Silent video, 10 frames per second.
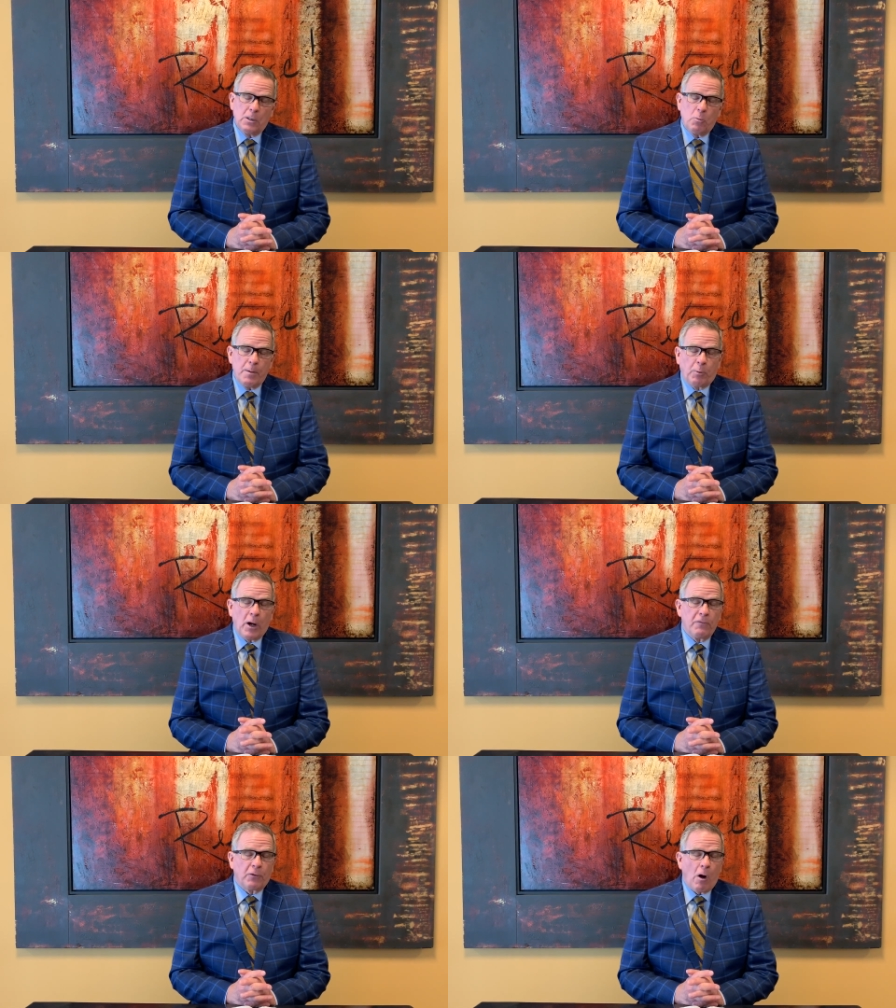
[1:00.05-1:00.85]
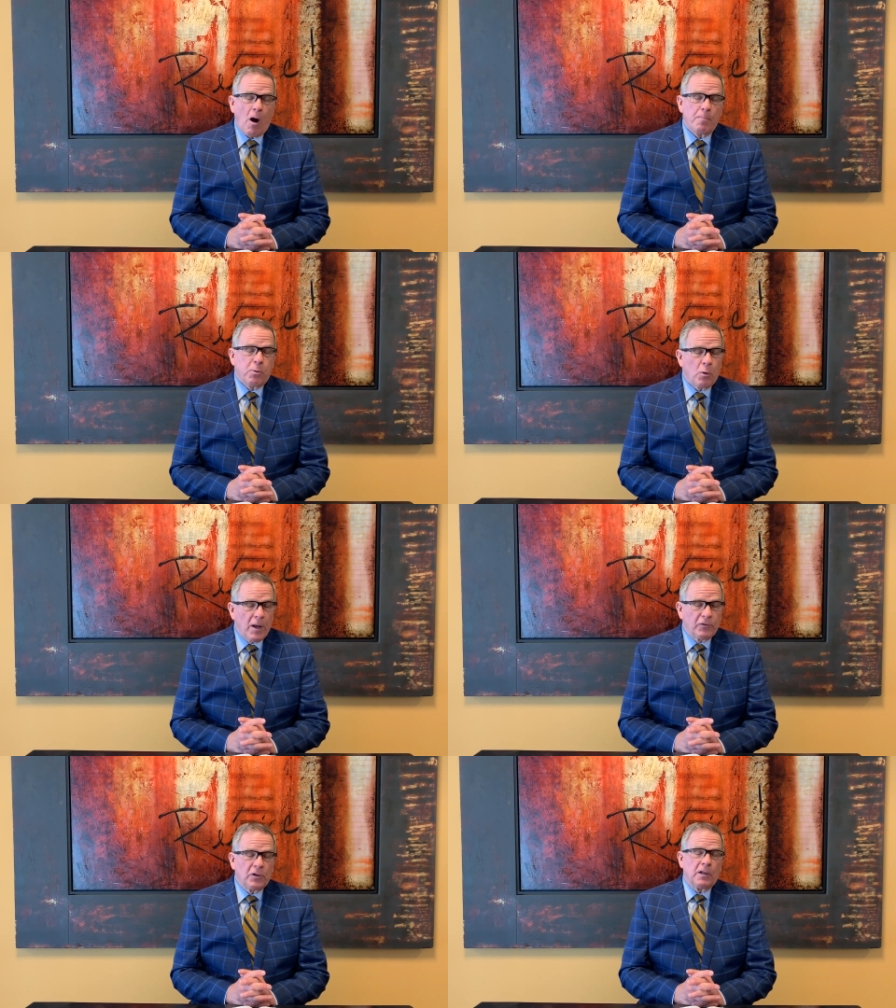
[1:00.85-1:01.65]
We pray for our
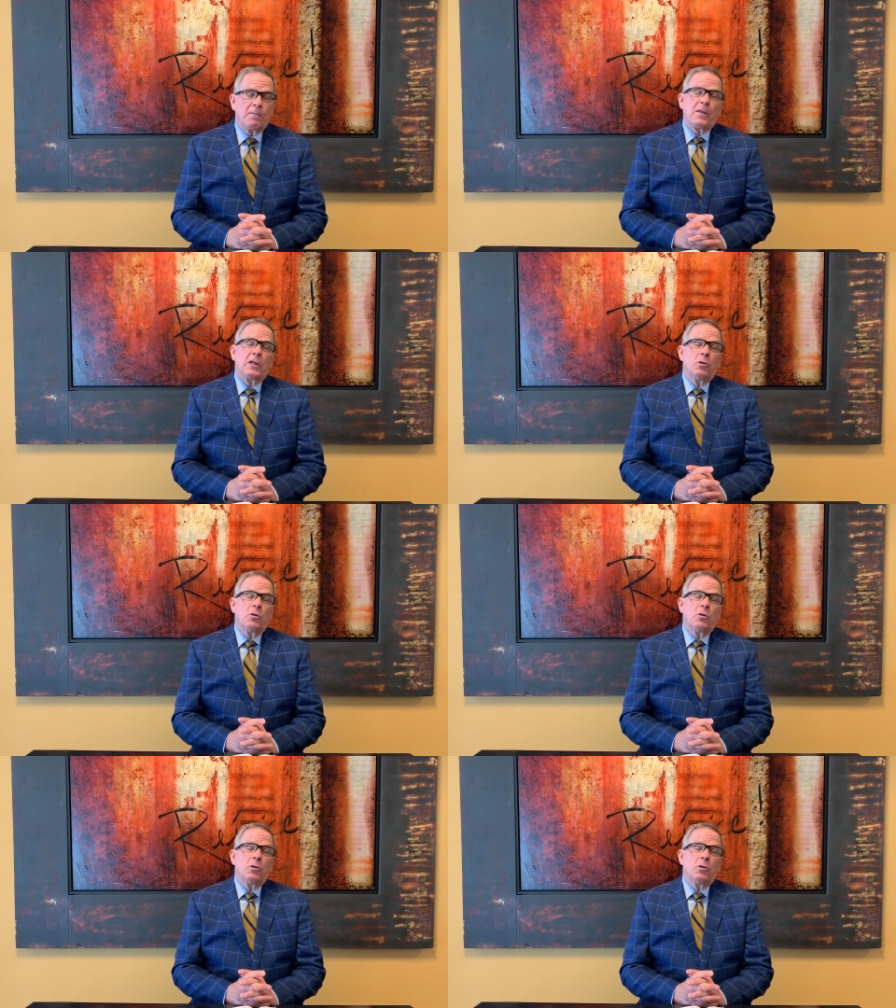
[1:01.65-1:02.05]
president that